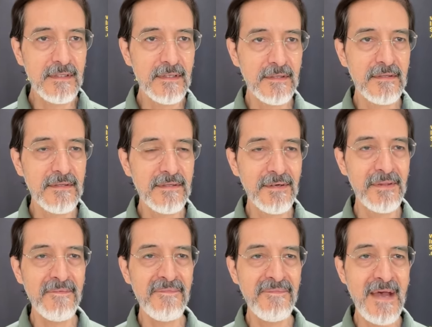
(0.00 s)
know, you know,
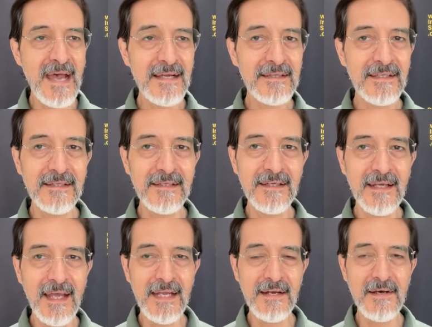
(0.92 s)
the fact that
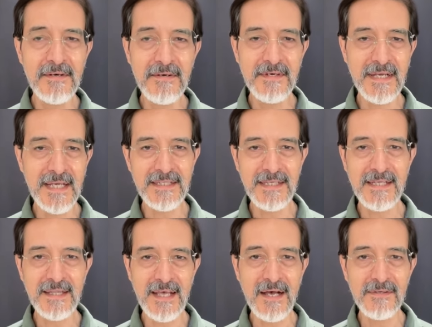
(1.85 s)

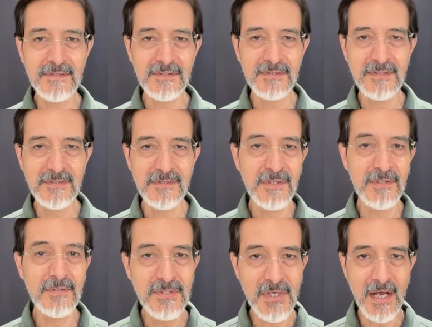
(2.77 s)
818,000
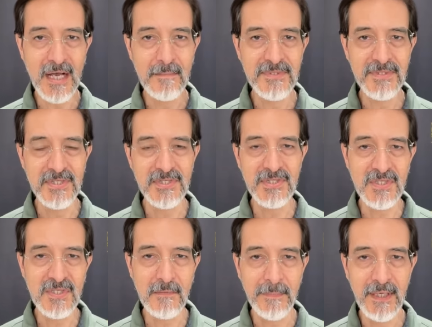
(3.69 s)
new jobs just
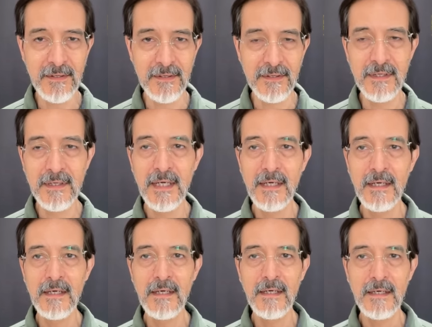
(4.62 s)
disappeared
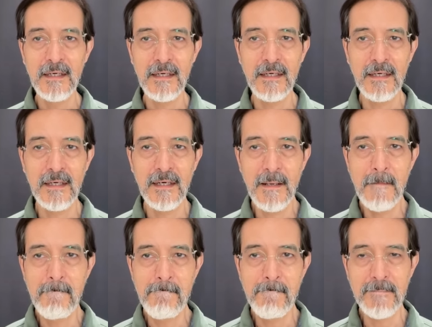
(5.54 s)

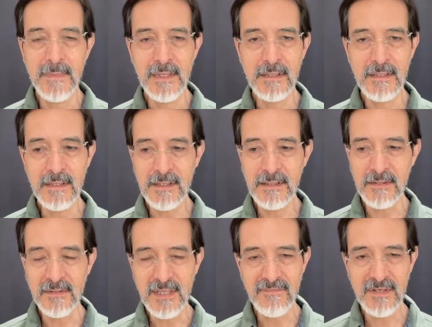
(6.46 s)
um, you
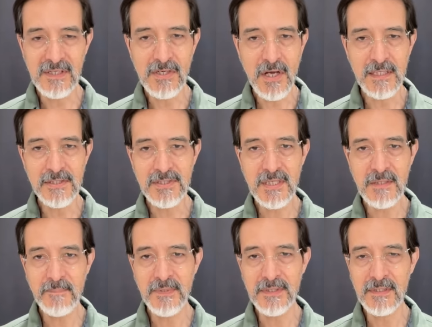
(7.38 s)
know, they've acknowledged
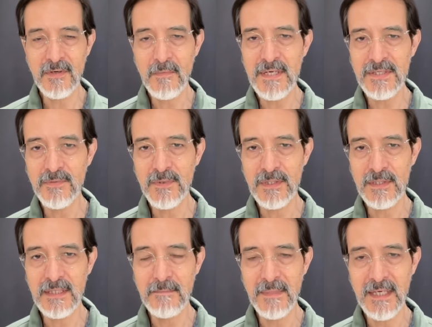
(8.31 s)
it, but nobody's
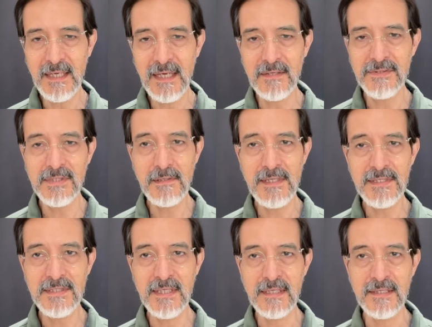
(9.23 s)
really admitting how
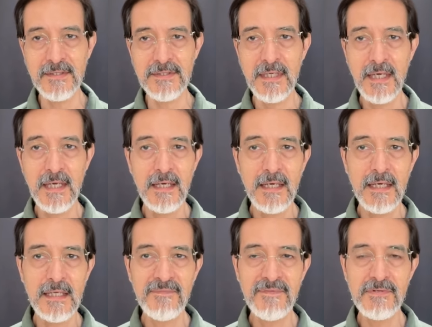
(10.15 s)
serious that is.
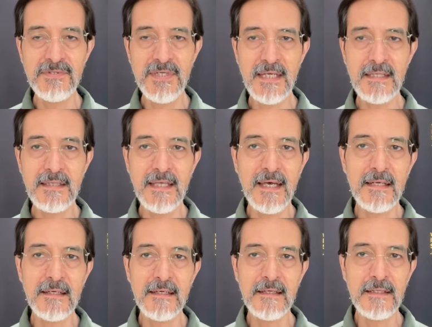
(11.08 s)
And if you take
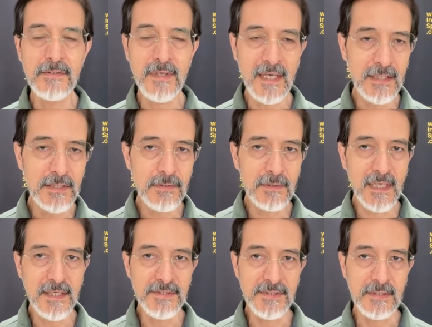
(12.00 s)
that and you
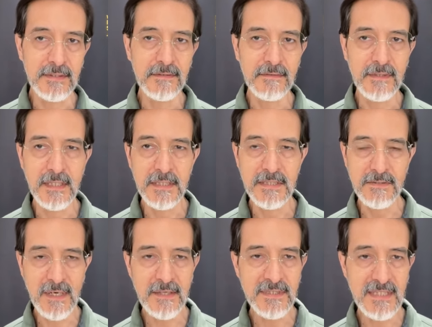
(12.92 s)
annualize it, right, it's
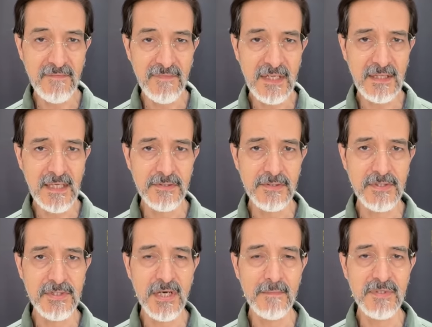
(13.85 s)
around 70,000
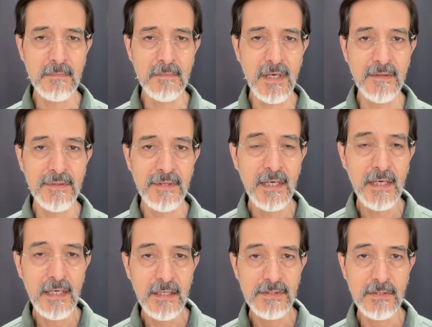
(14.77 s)
jobs a month.
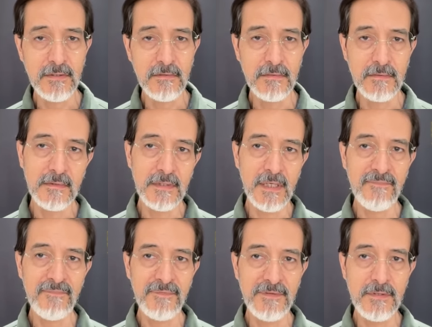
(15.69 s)
So
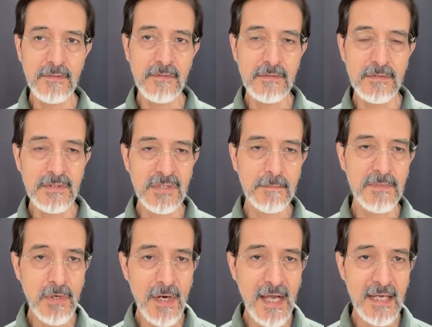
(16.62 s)
if you
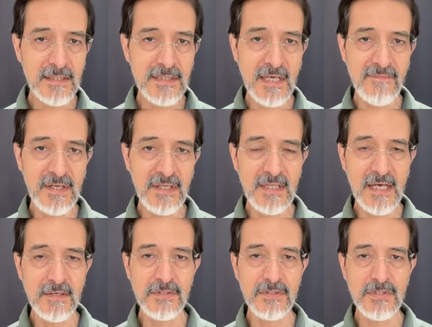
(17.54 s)
subtract
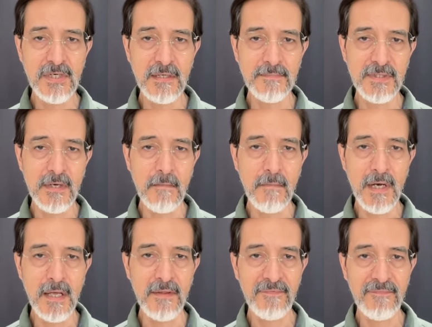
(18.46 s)
70,000 jobs a
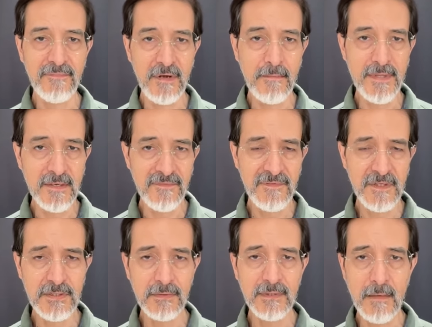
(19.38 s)
month from the
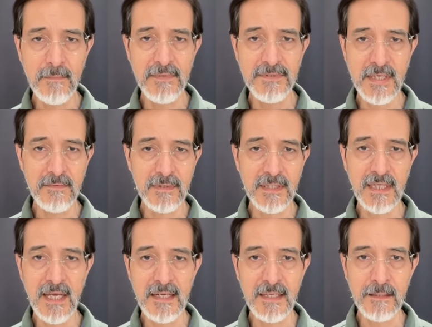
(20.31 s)
official numbers that we're
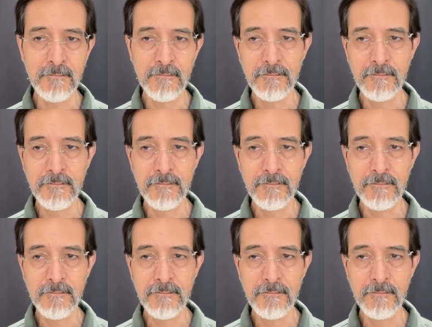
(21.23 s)
getting,